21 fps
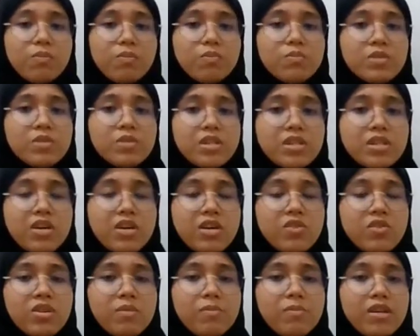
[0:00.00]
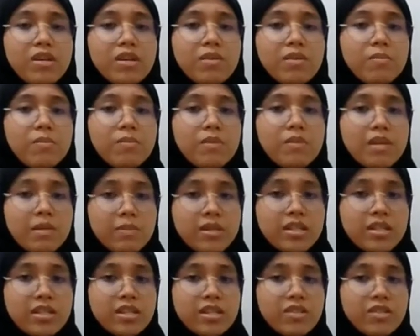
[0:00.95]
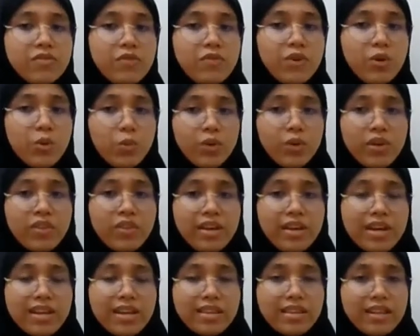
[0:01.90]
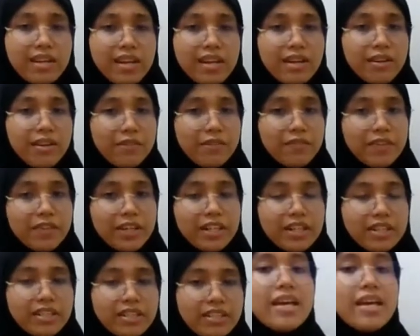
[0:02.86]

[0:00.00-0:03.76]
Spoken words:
600 millimeters for width and the length of it.